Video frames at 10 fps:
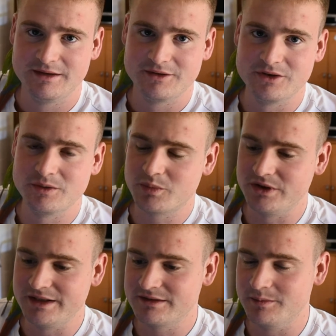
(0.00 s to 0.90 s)
good
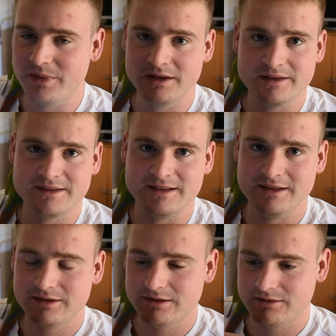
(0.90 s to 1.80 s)

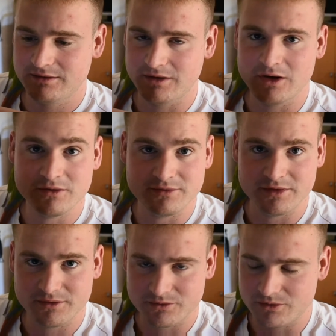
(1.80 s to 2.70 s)
predictability
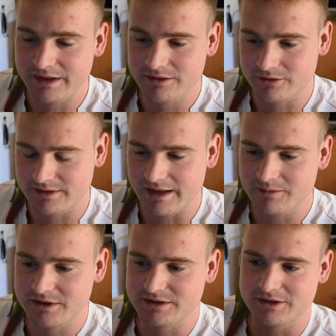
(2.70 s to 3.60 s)
of renal
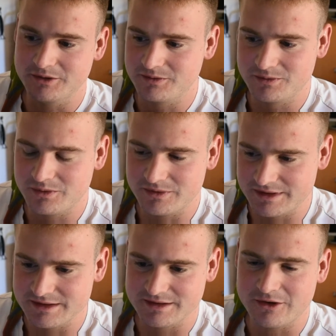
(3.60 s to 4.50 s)
damage. So
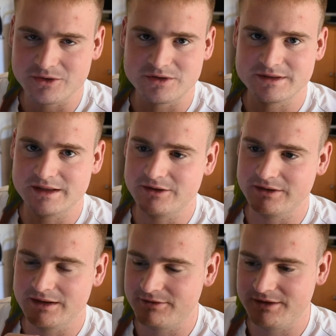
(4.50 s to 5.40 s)
does
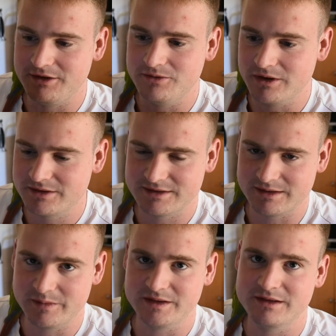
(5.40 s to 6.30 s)
ultrasound, if you notice
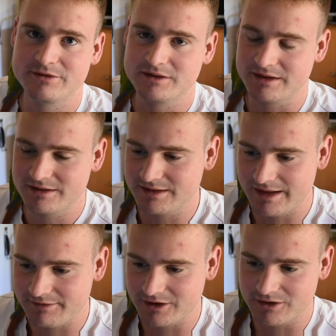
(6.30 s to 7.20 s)
something different, does it
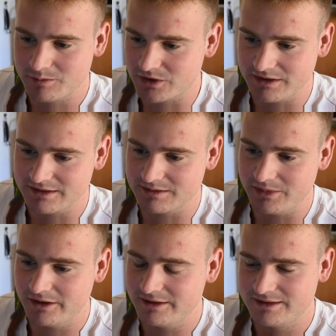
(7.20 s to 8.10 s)
have a good
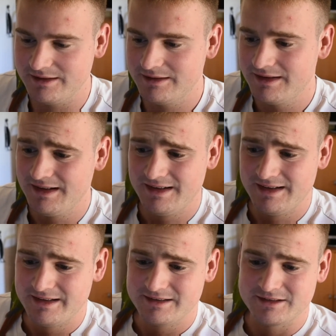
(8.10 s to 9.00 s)
predictability?
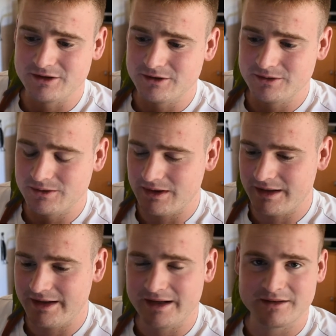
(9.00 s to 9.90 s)
So
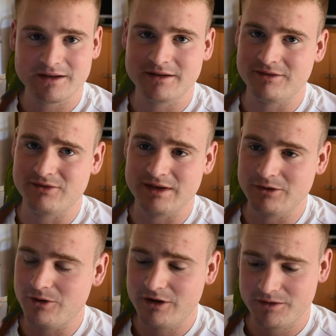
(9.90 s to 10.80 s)

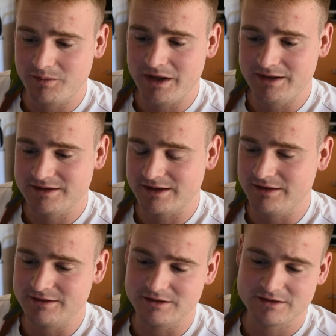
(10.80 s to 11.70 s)
there weren't many
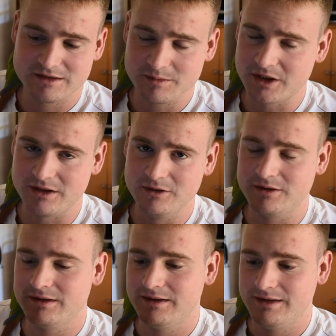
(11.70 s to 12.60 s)
studies on subacute